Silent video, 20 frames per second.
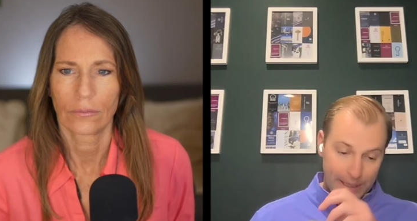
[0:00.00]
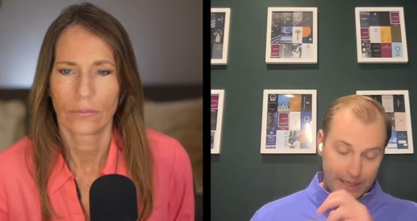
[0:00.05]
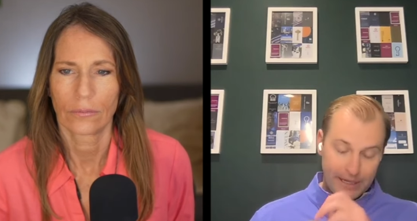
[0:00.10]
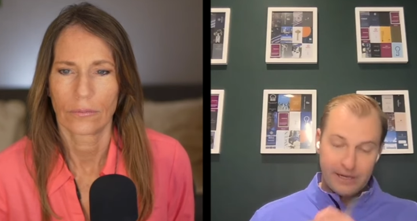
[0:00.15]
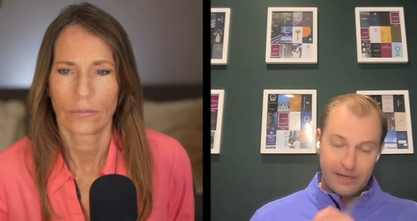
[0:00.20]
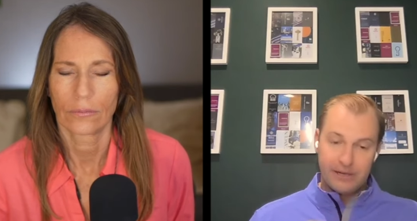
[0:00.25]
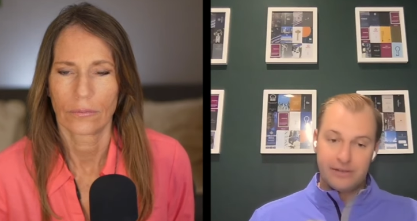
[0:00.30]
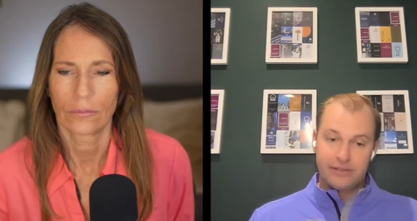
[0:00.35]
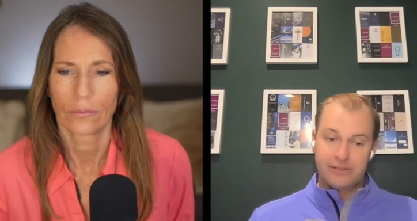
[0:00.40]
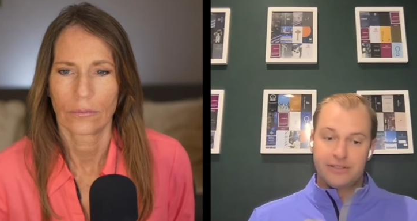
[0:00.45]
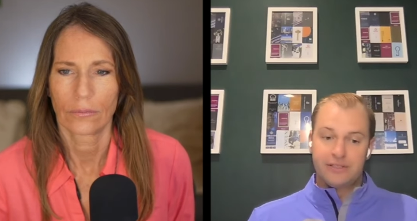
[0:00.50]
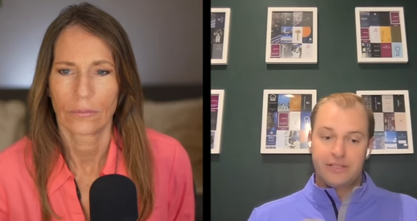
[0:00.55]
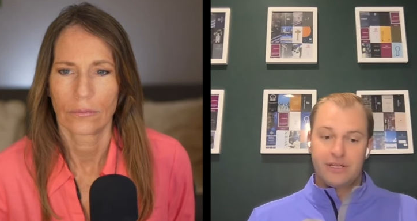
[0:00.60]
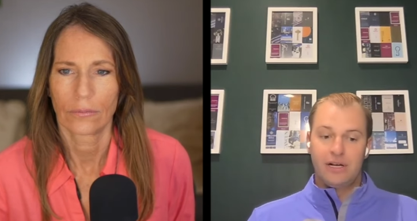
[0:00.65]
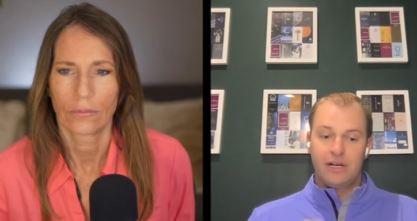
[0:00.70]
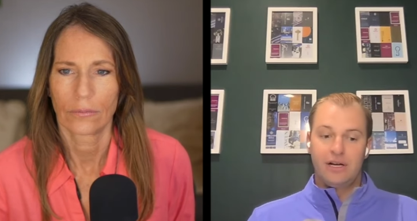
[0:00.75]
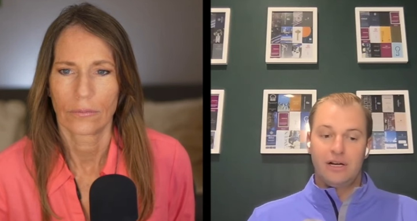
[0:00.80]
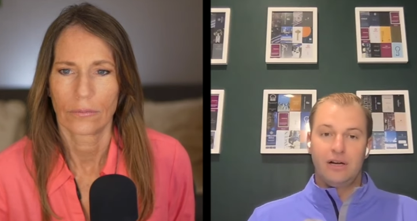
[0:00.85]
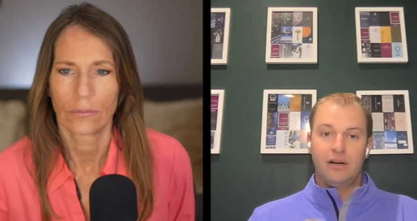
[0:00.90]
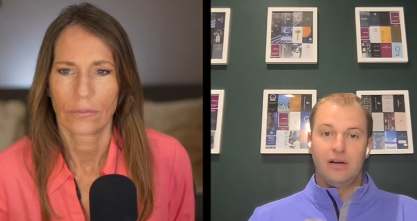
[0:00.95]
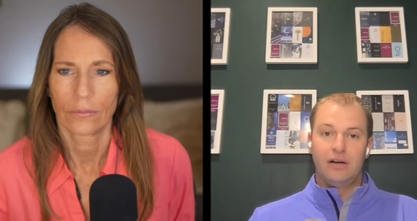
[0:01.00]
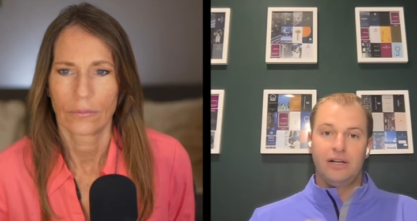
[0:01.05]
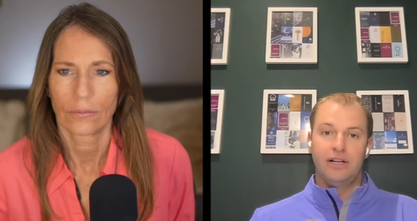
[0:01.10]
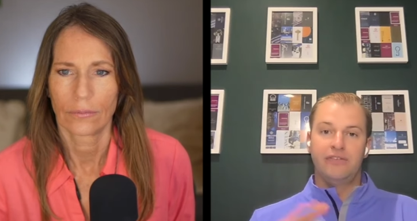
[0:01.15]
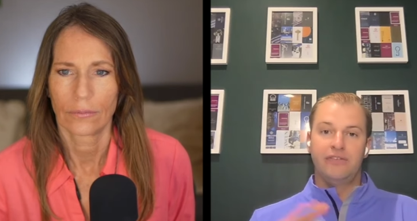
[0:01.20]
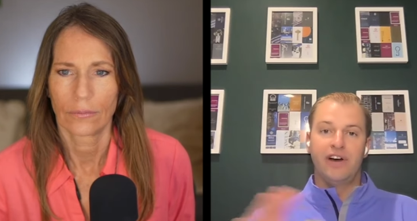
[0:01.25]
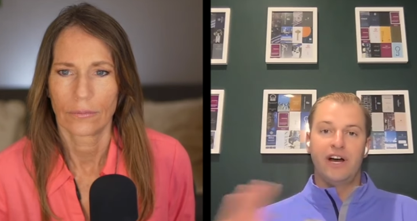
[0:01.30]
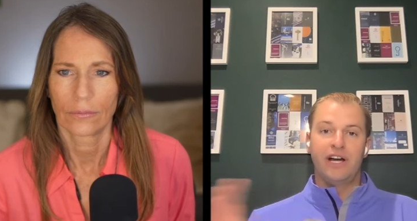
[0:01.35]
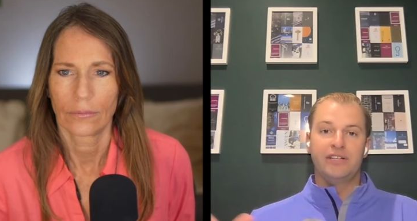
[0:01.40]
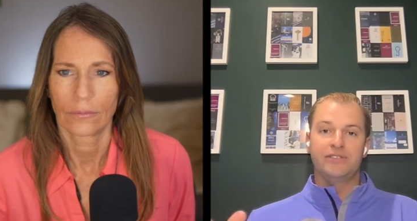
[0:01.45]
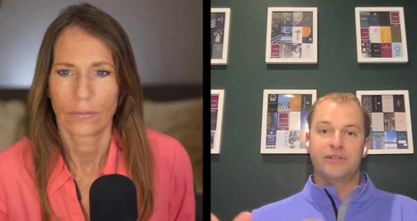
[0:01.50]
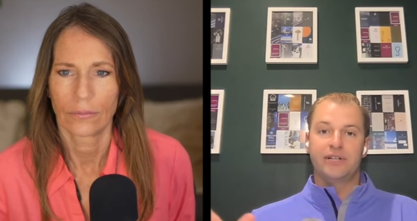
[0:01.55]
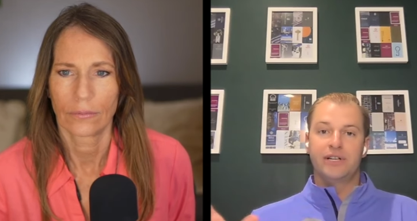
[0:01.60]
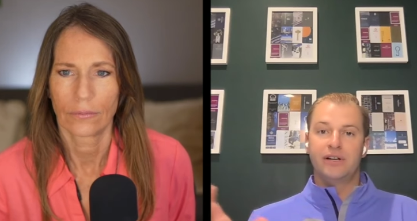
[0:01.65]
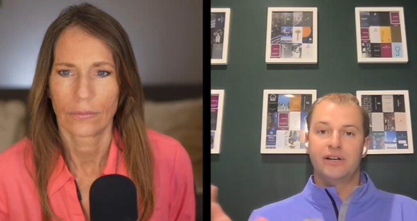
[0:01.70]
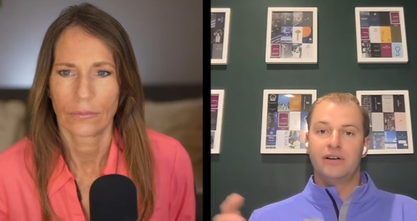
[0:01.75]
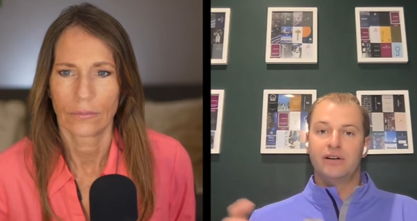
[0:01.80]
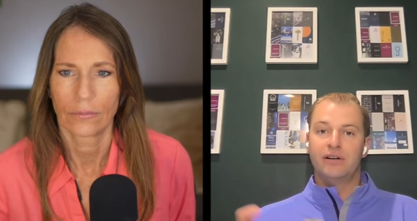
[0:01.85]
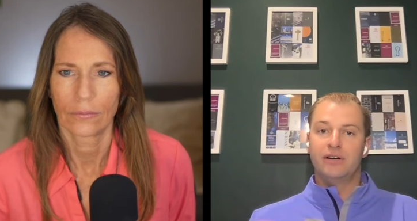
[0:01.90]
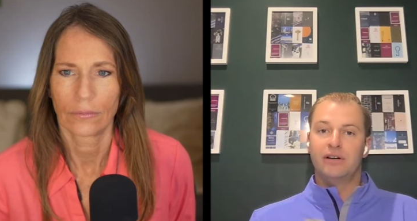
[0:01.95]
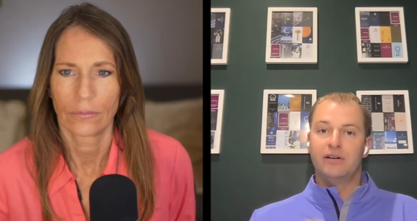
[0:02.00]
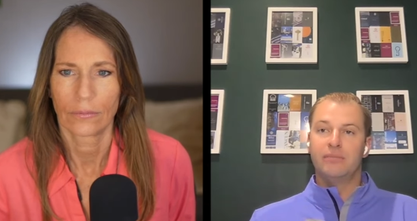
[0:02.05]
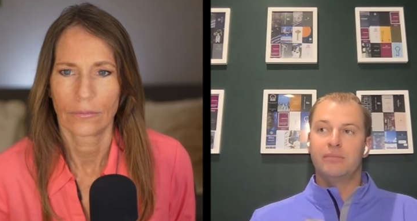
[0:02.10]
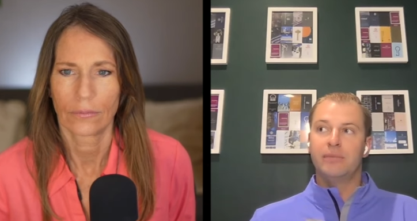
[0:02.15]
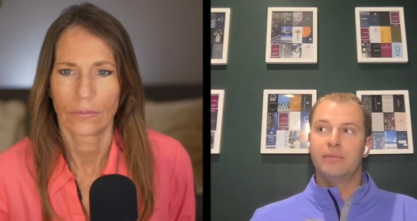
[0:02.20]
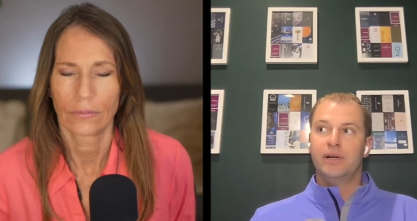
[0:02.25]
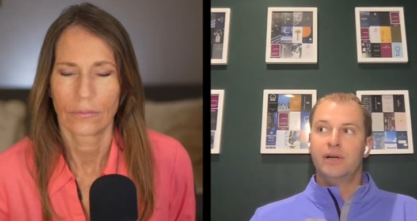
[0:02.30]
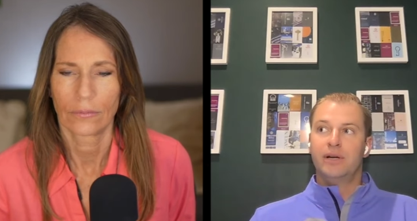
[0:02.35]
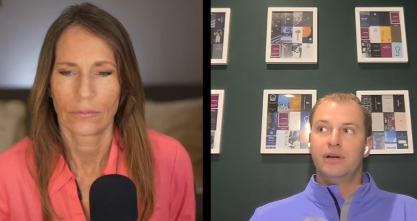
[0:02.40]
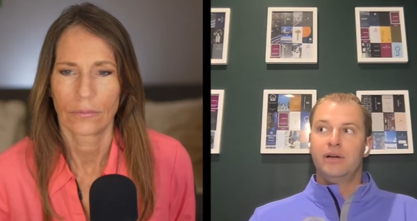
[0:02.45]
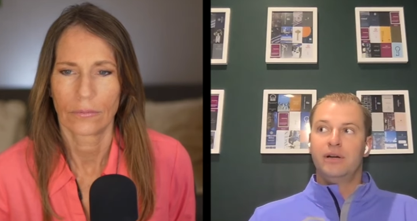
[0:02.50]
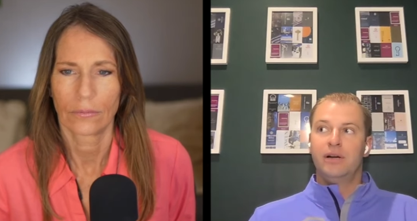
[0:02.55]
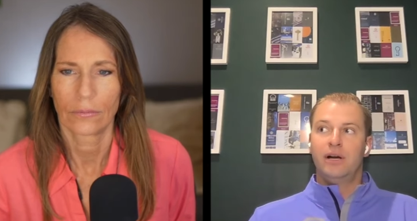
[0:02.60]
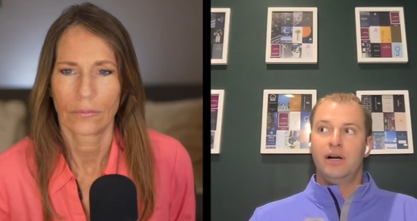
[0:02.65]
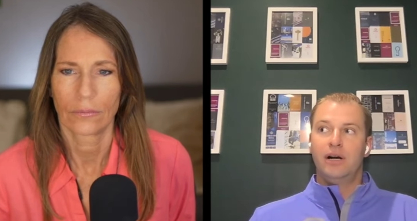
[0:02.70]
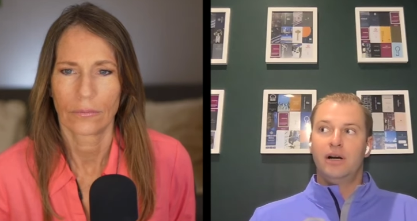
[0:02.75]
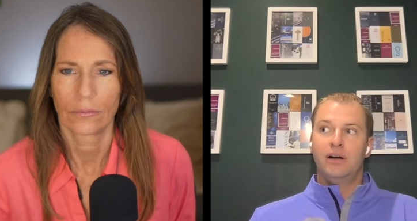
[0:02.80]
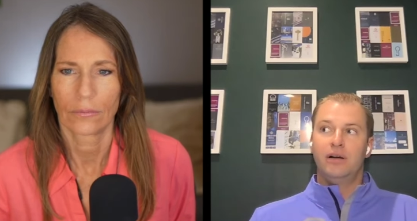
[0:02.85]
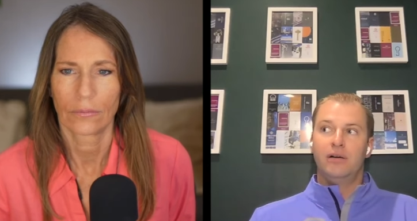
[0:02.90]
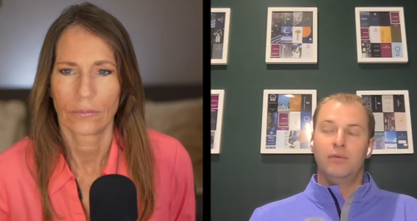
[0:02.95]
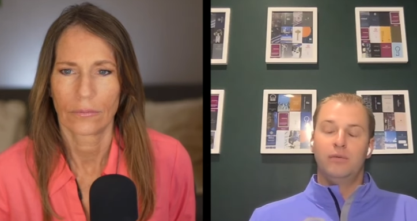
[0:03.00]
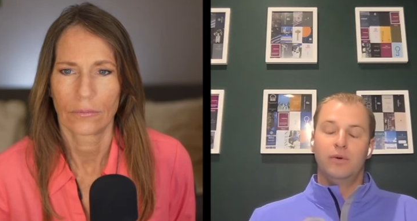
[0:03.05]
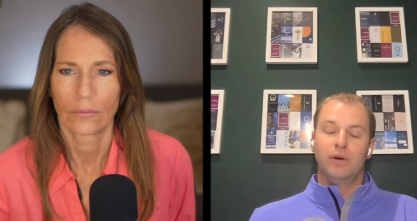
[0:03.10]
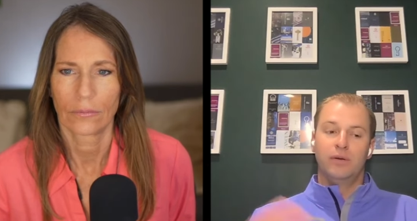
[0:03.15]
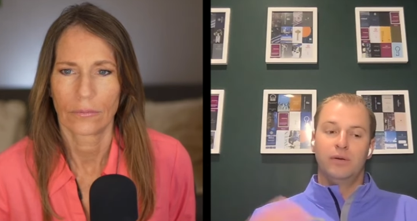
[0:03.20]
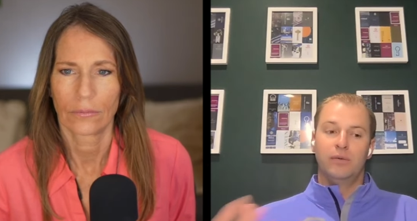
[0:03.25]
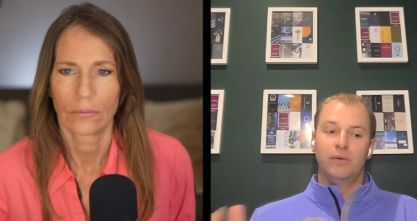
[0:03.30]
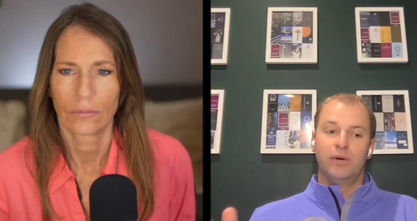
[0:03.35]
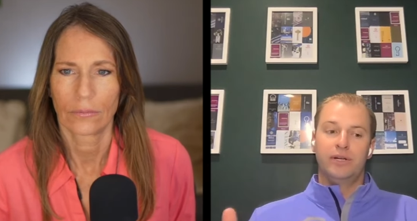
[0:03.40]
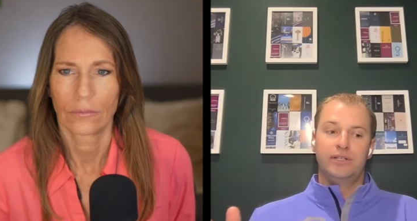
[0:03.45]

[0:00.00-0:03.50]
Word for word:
Speaker 1: is an advisory arm for